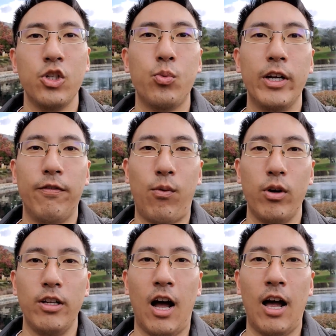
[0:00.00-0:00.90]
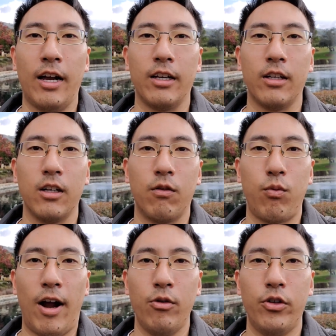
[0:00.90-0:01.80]
is week 49 of
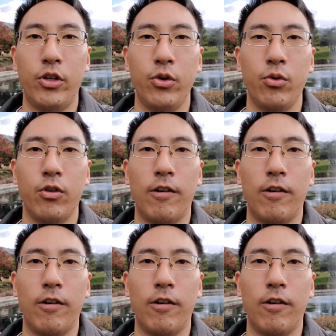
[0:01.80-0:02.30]
round 2